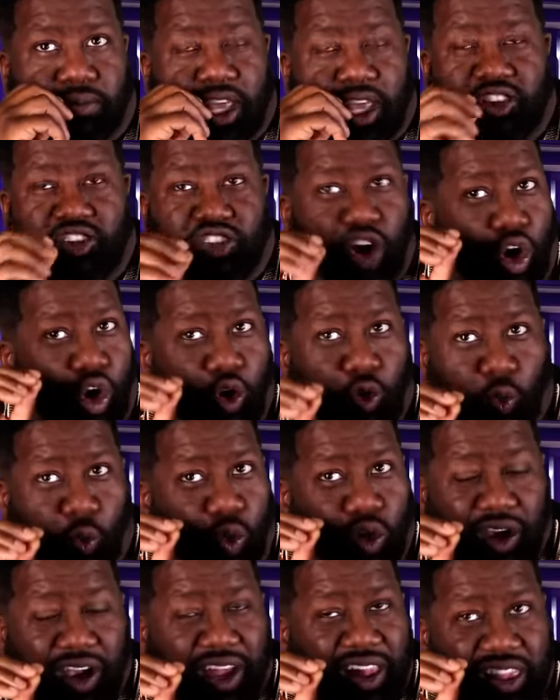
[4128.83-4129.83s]
They don't
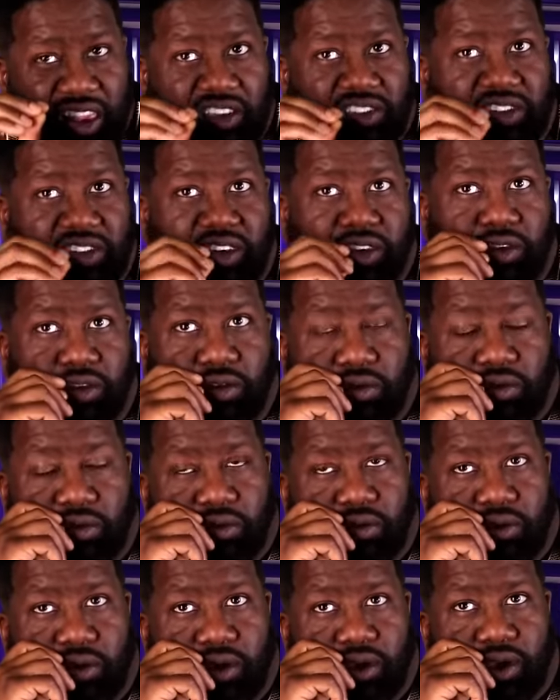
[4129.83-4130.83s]
want to listen
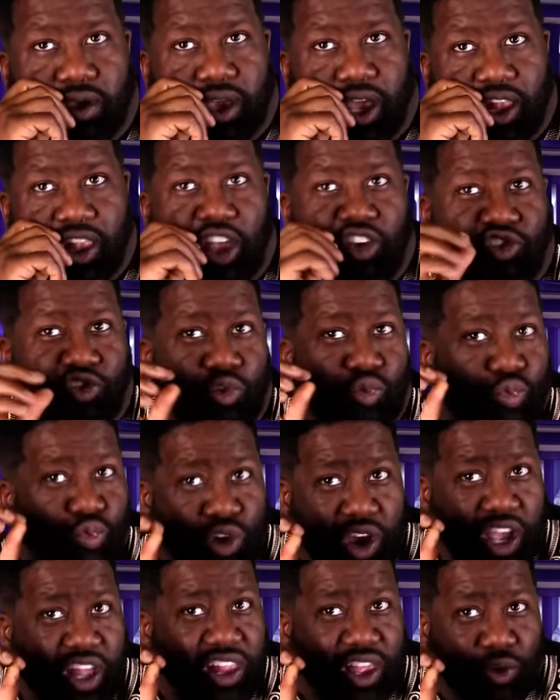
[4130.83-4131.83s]
unless you
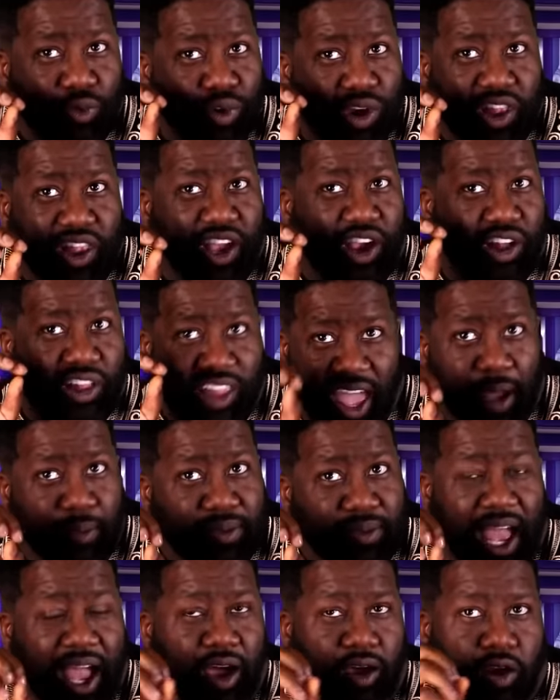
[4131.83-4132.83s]
really, really
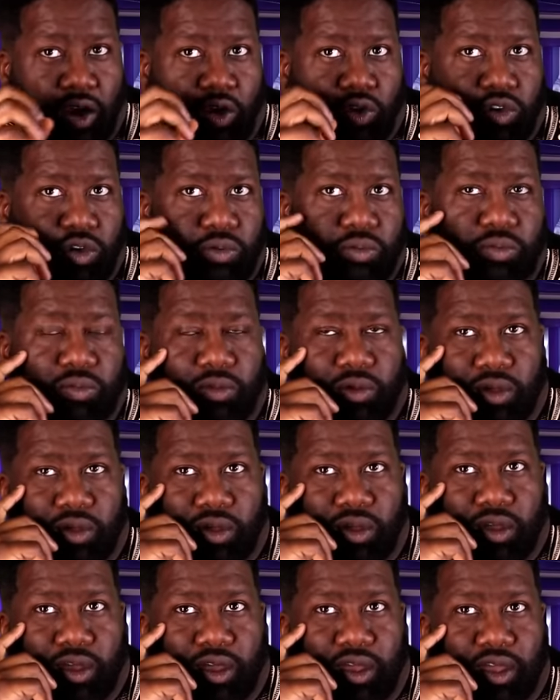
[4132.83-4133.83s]
clamp down on them.
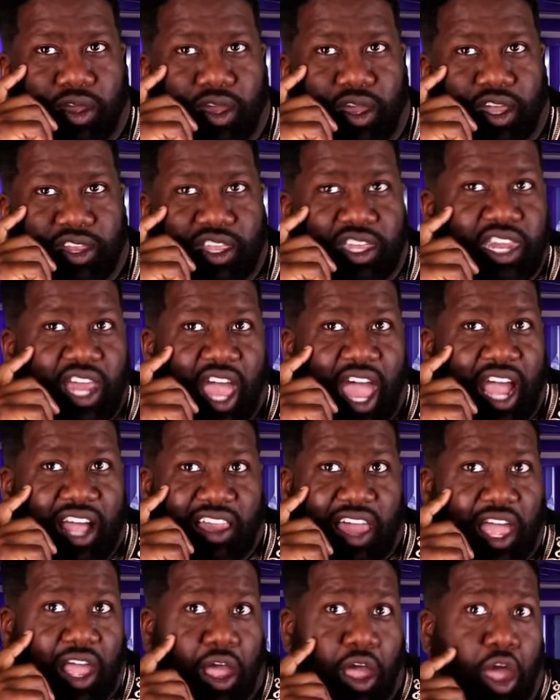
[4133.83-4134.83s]
And then they
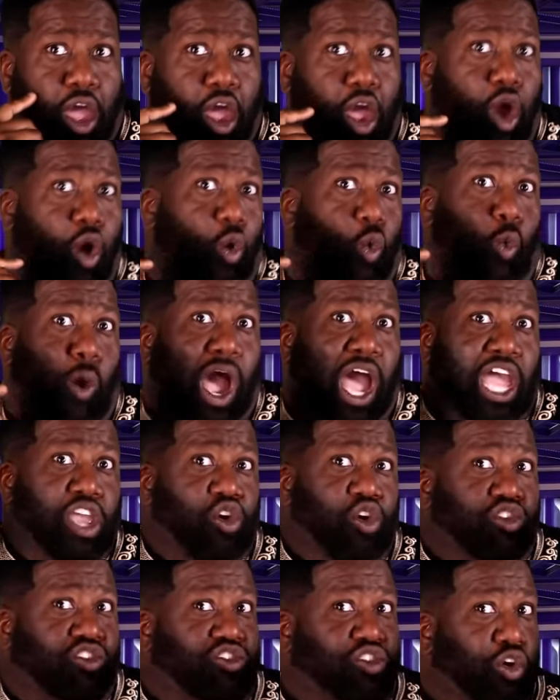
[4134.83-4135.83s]
act like, why
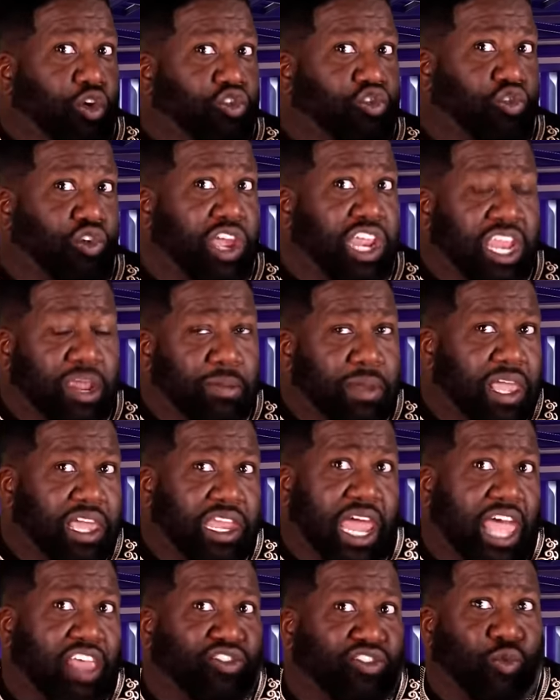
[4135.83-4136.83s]
are you still treating me
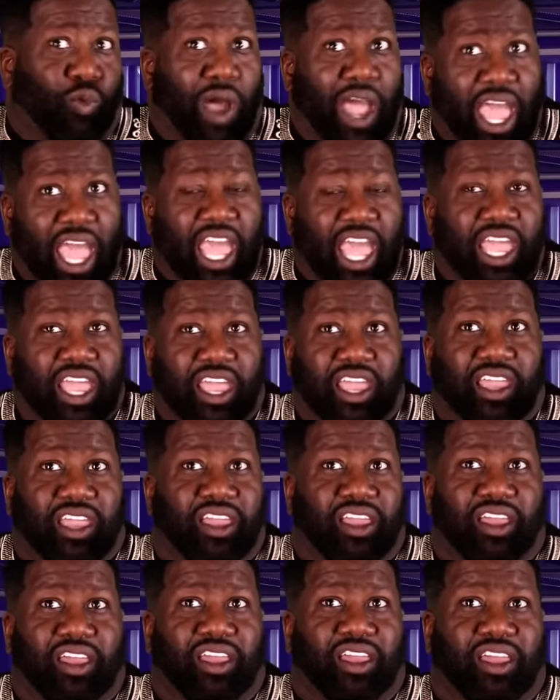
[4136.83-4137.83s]
this way?